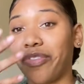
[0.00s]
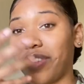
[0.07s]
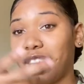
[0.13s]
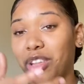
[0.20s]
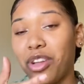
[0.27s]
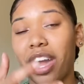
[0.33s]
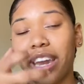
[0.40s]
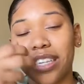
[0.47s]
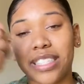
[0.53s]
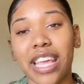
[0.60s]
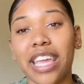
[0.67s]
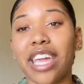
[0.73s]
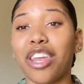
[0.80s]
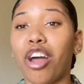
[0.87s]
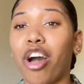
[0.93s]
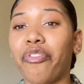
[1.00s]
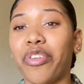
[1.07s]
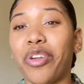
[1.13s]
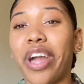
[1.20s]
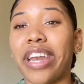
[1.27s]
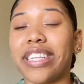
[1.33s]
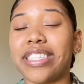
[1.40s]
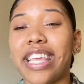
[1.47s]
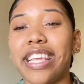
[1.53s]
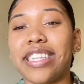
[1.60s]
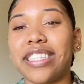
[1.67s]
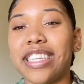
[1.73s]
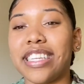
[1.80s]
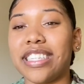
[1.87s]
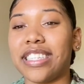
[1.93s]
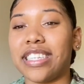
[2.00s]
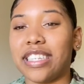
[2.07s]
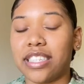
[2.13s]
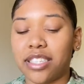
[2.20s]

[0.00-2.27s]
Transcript: and then you gotta take it off, and you gotta say a sentence.